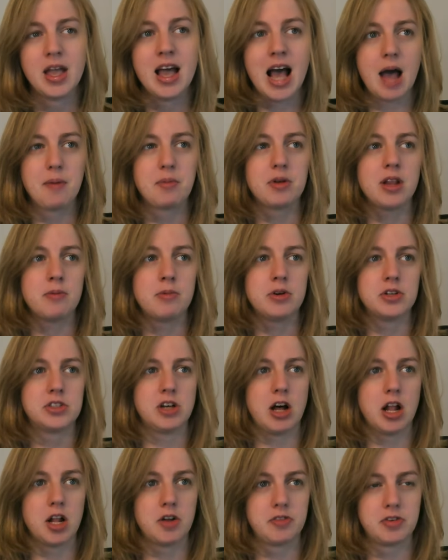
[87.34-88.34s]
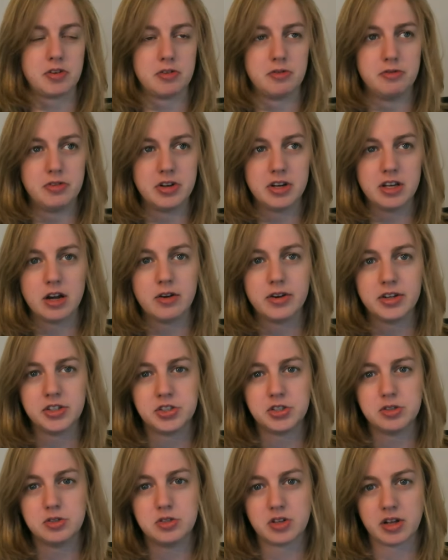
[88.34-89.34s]
I'm a lot more tolerant of video
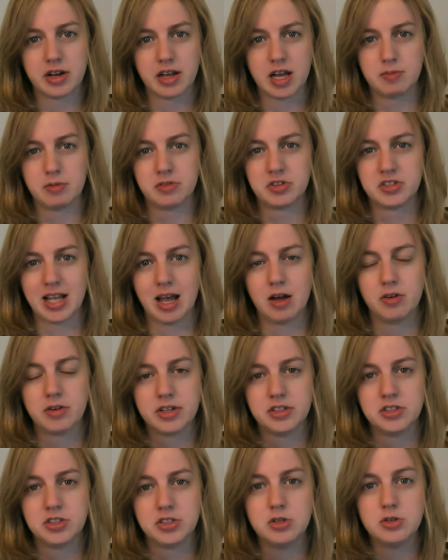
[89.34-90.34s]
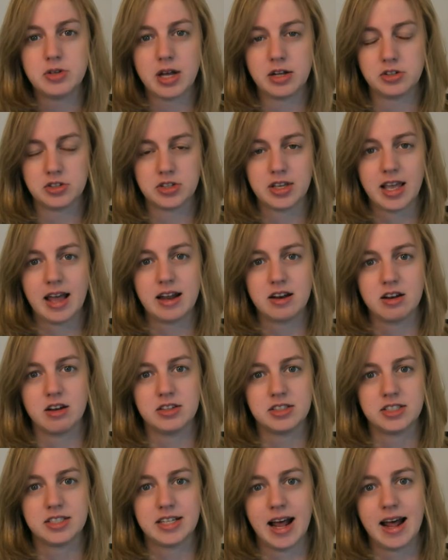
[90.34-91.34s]
issues than I am of sound issues. I just
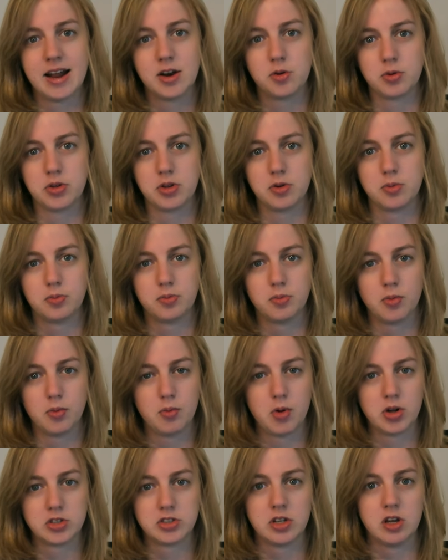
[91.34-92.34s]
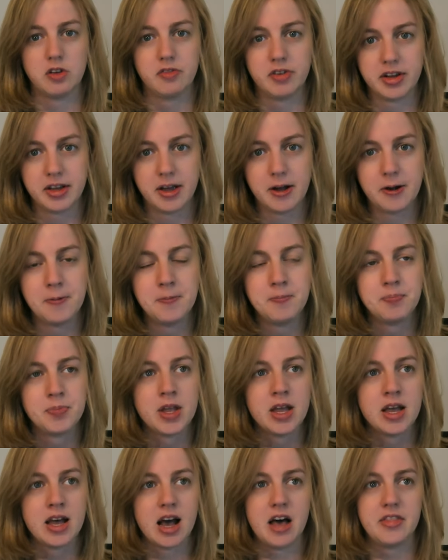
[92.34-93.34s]
cannot stand when you're watching a video
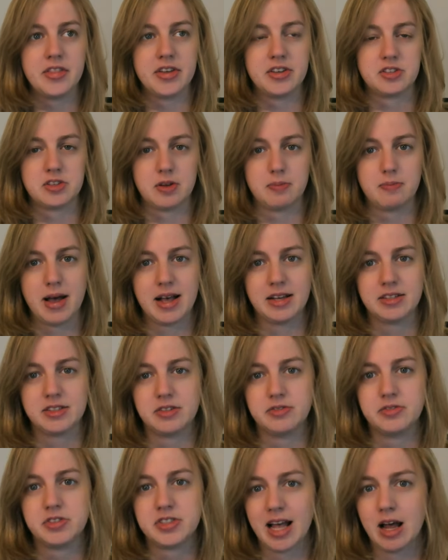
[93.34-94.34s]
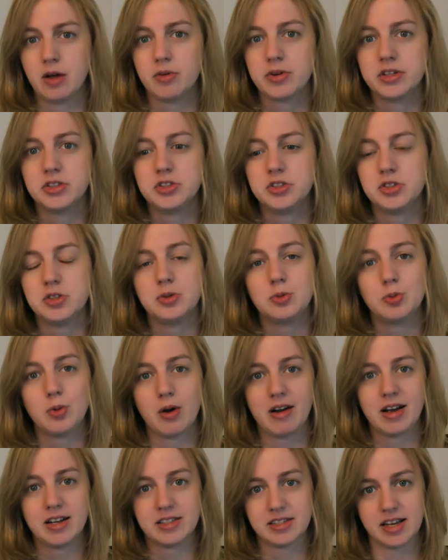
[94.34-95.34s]
and there's some massive sound issue,
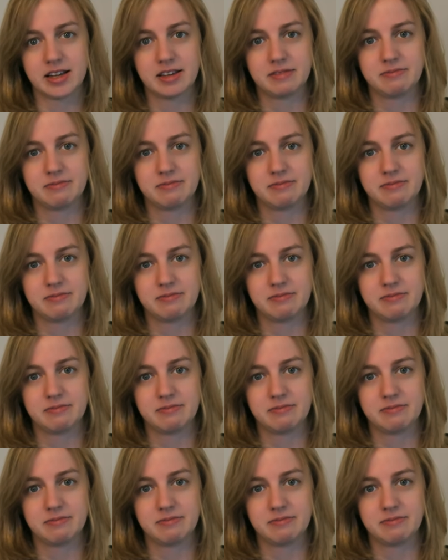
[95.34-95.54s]
whereas I